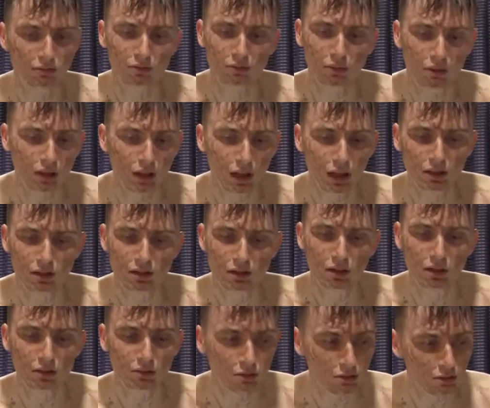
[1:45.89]
workers
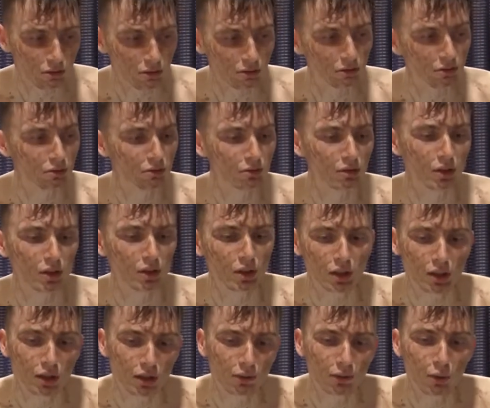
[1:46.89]
that just
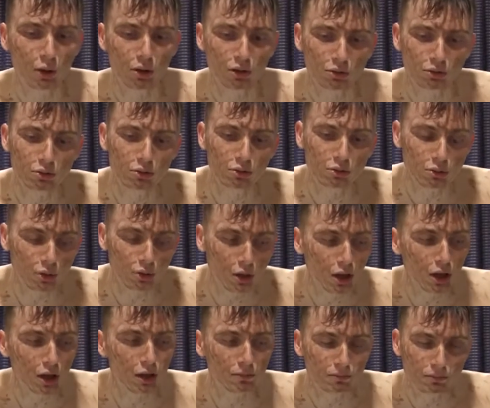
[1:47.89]
work
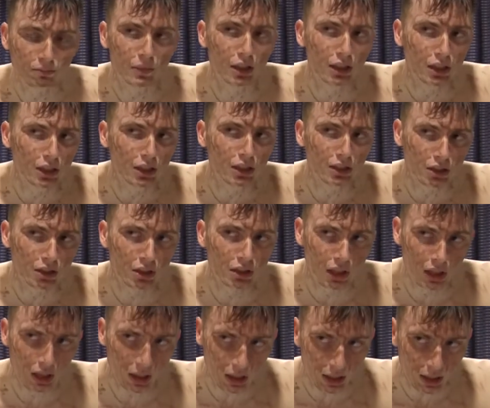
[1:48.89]
to
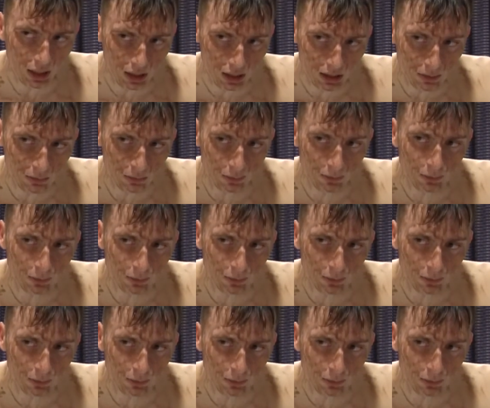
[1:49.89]
stay alive.